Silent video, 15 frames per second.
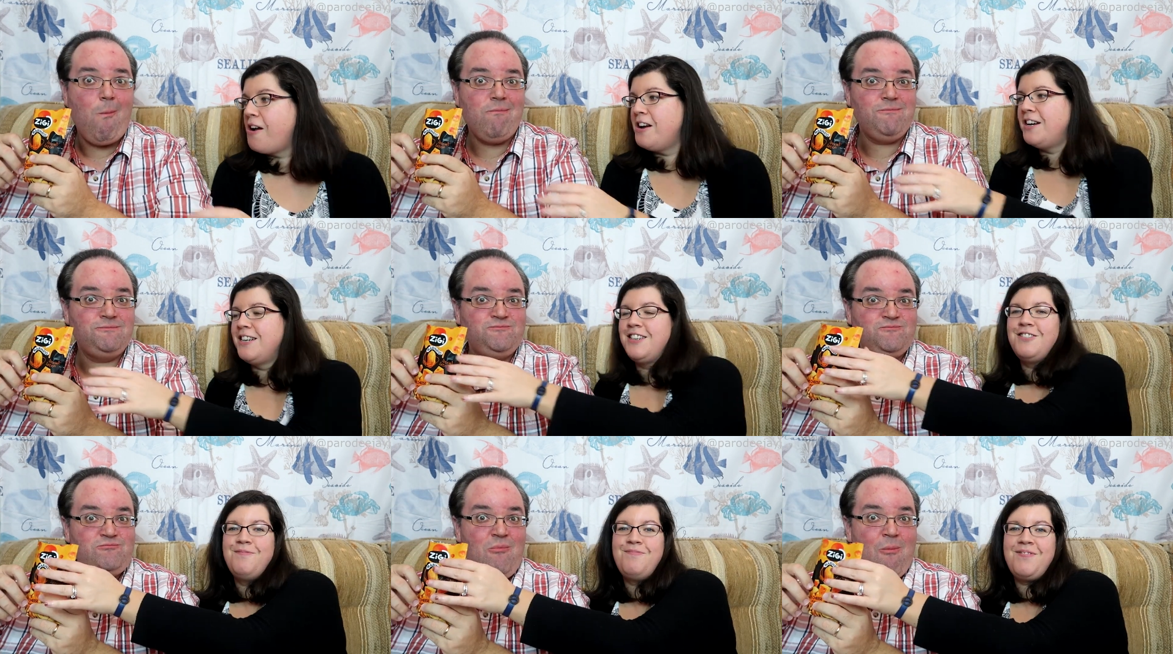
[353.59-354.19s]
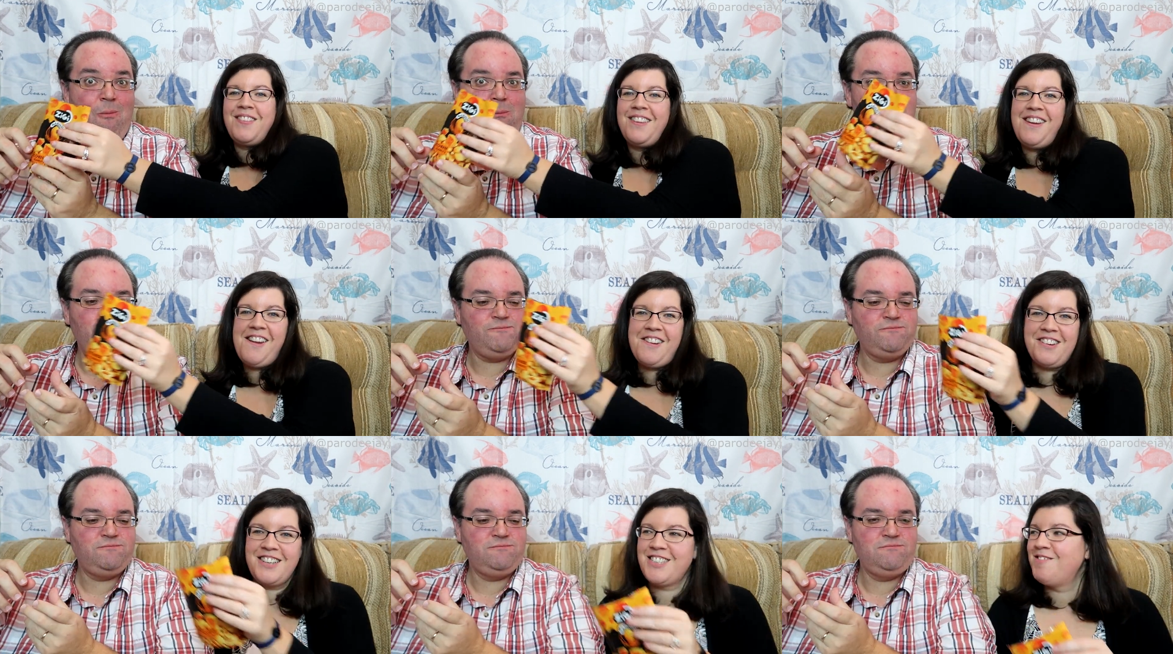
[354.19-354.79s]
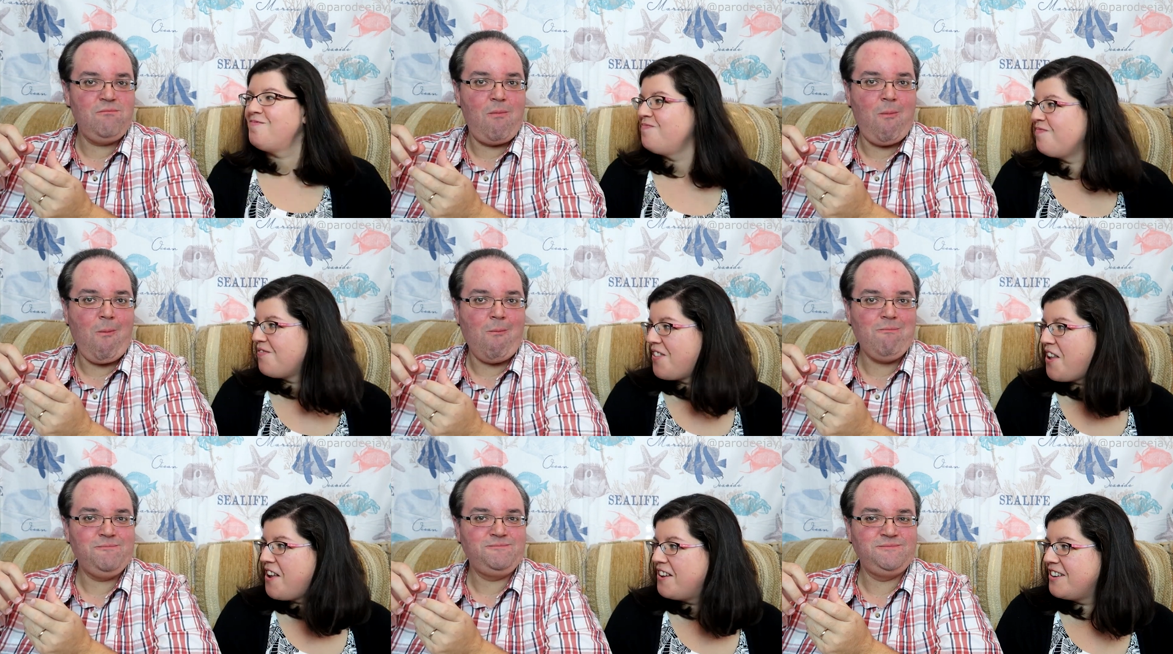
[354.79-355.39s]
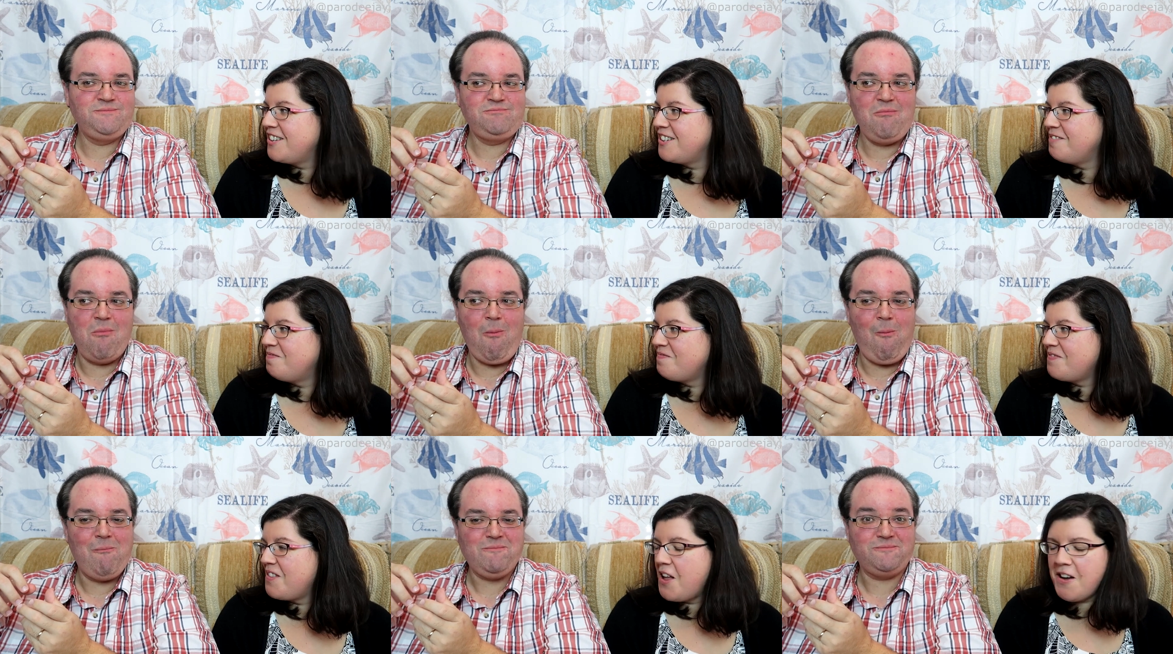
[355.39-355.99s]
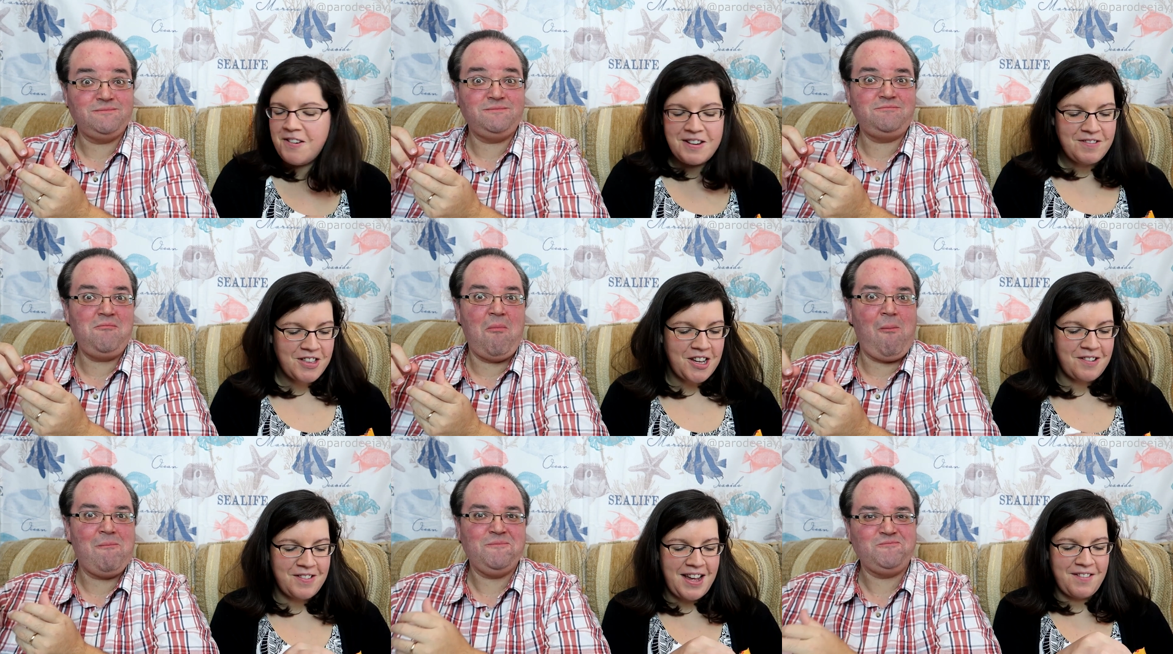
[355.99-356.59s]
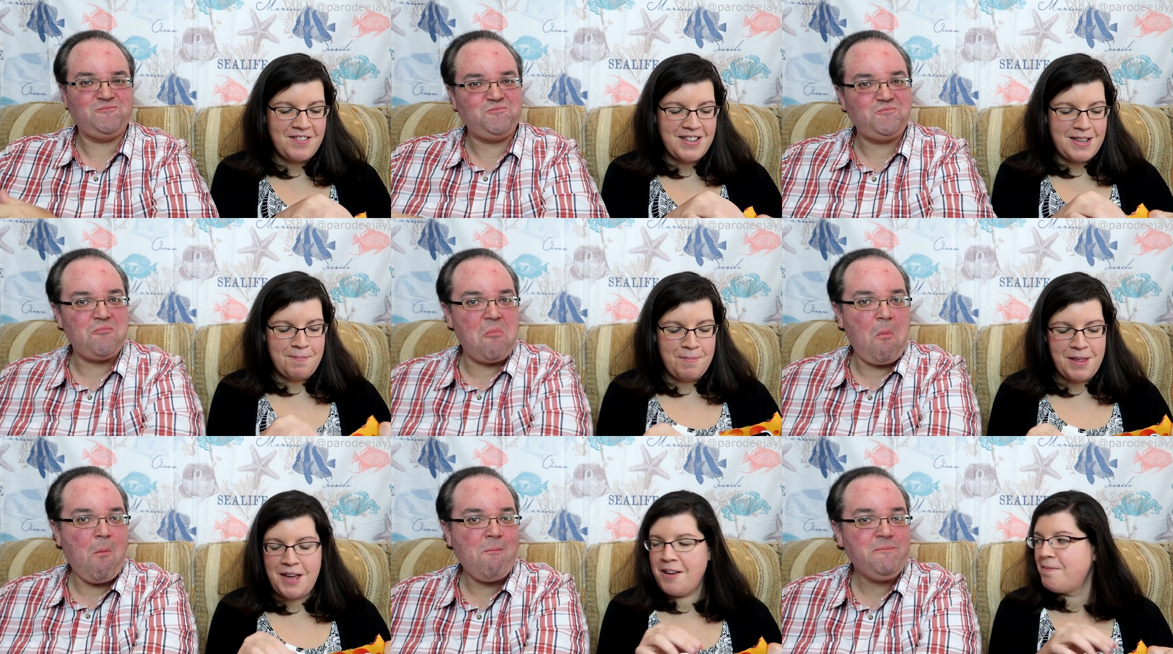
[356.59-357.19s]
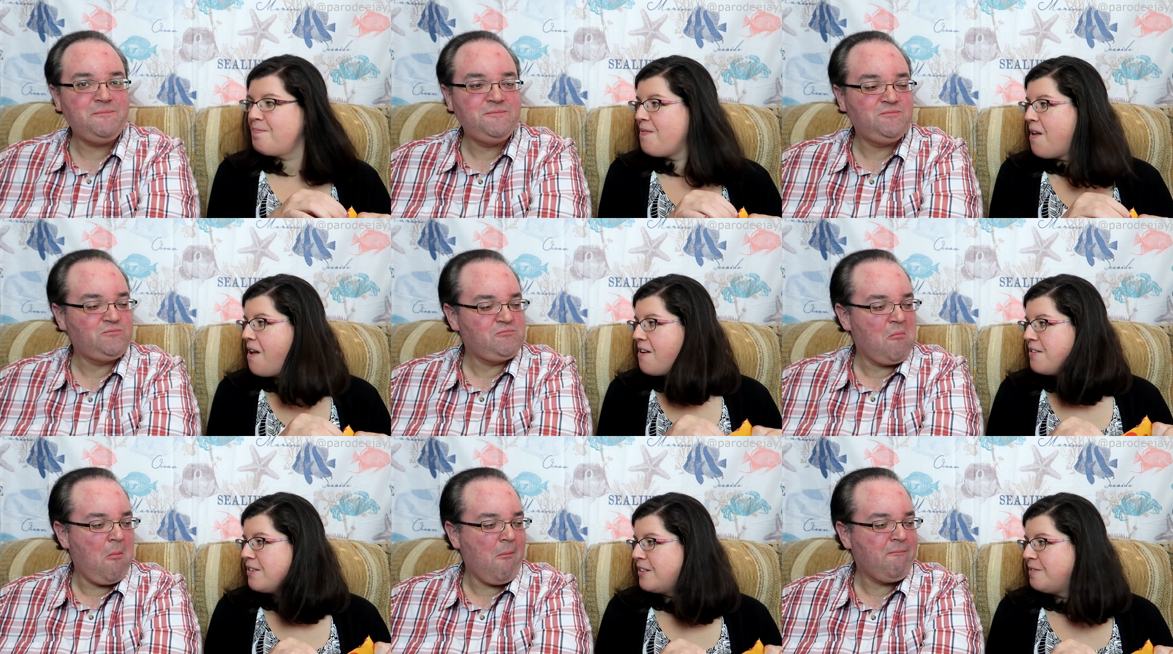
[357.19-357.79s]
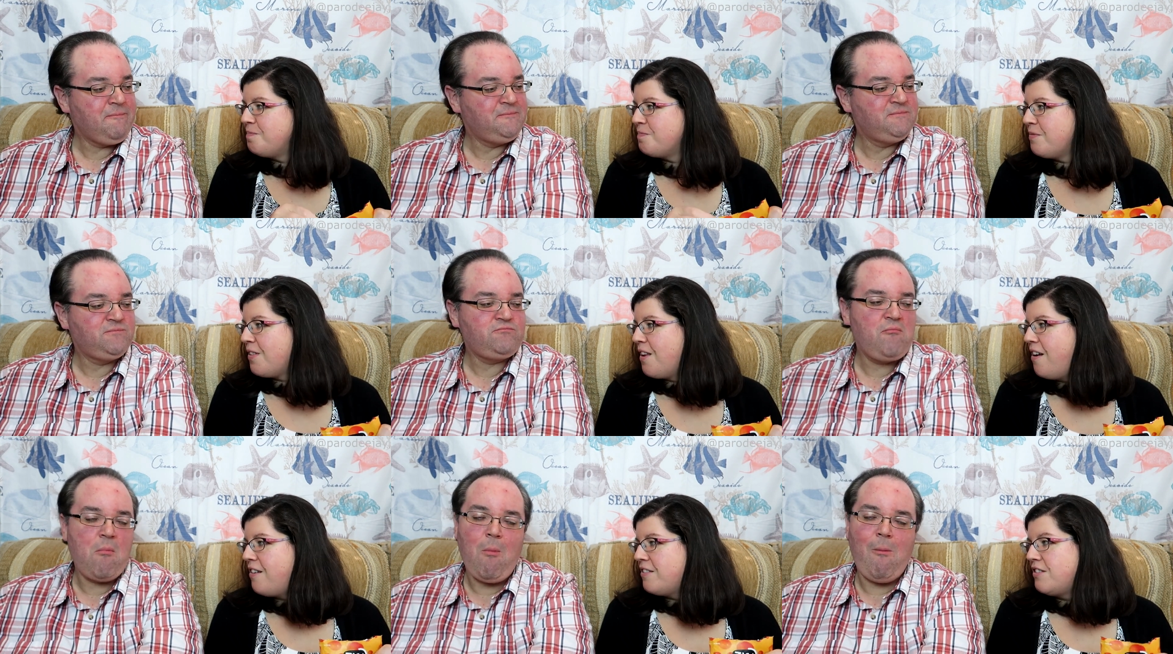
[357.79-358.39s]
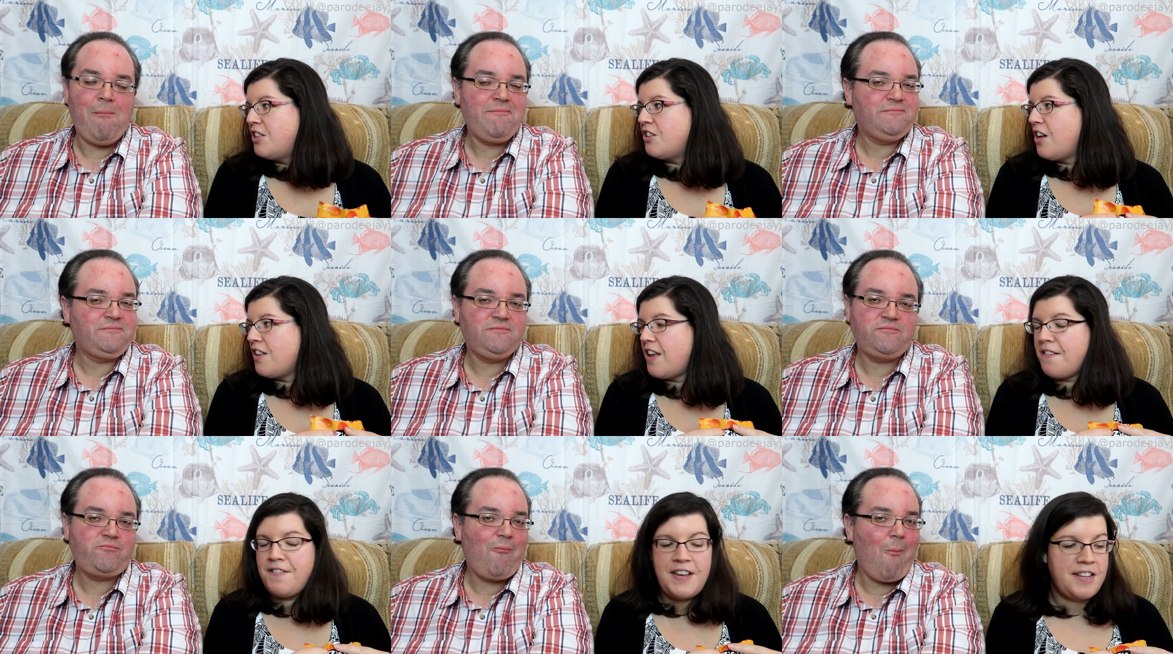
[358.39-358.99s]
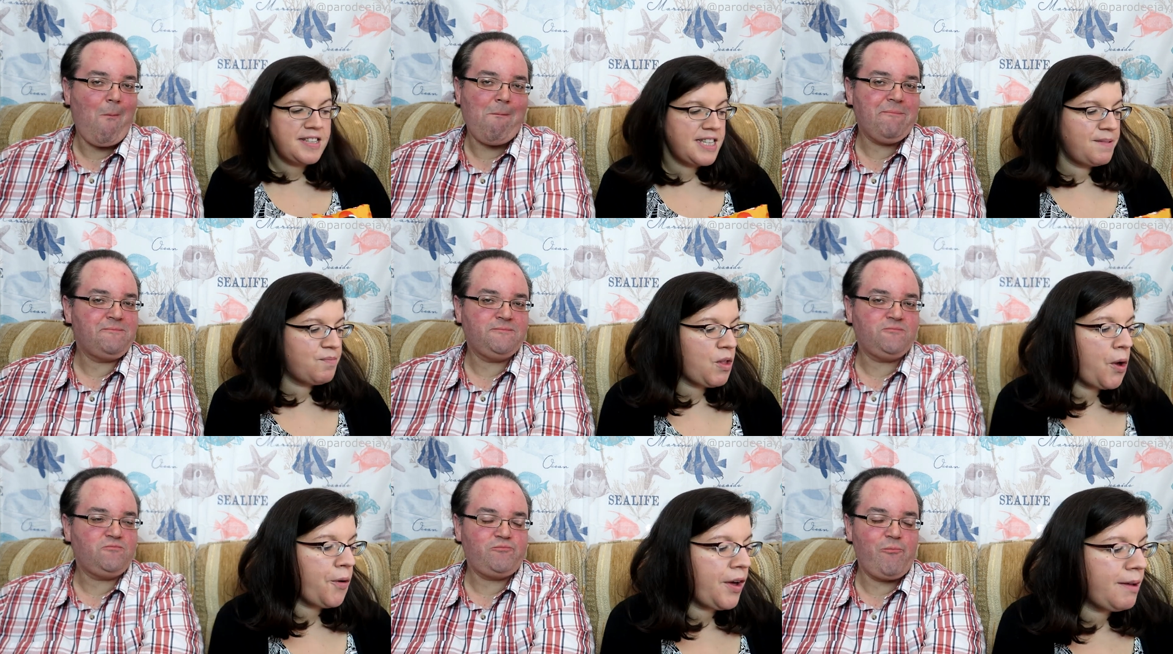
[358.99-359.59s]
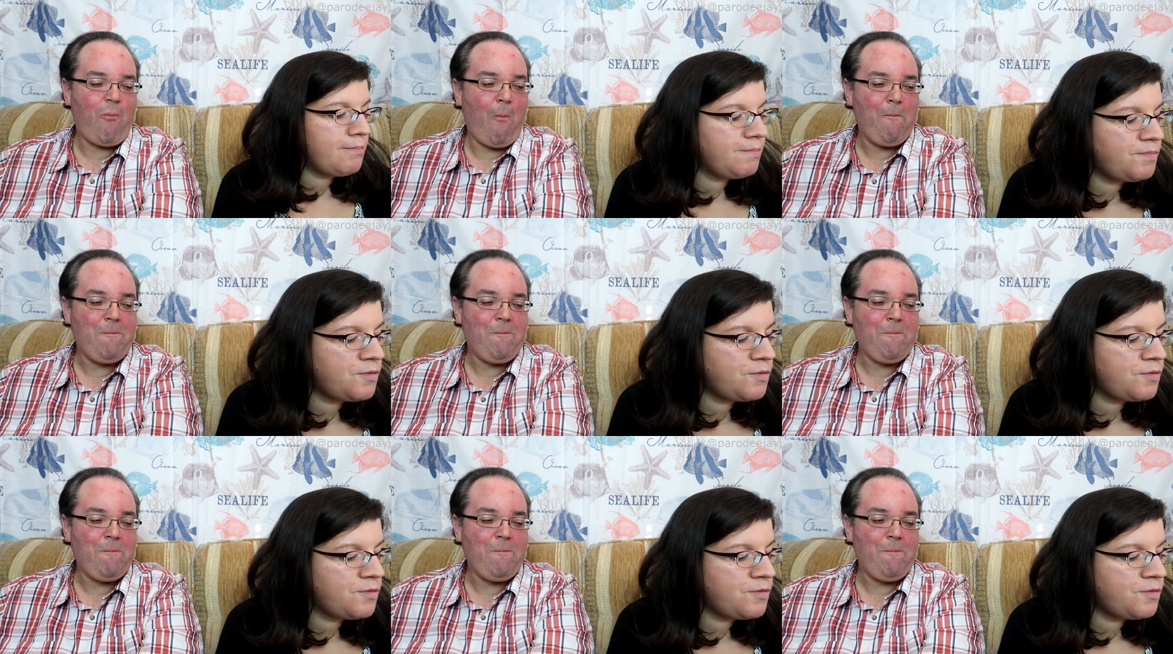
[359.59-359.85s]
Speaker 1: Mmm. I'm about having this mm. thing. They're not that fancy. Mm. Okay.